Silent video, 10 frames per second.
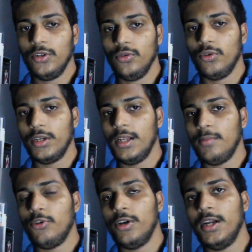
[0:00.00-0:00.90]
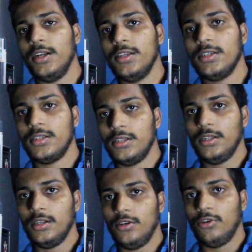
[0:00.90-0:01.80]
Gorilla Pod, that is
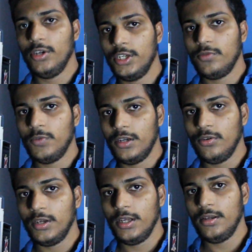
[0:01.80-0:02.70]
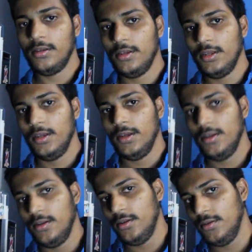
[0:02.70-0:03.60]
the longest one, okay,
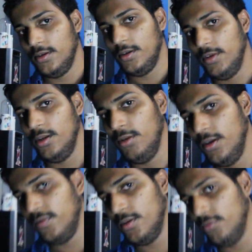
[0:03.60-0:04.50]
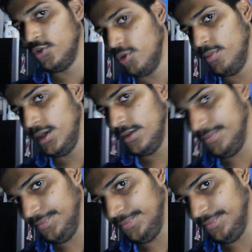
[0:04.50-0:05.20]
available from Joby.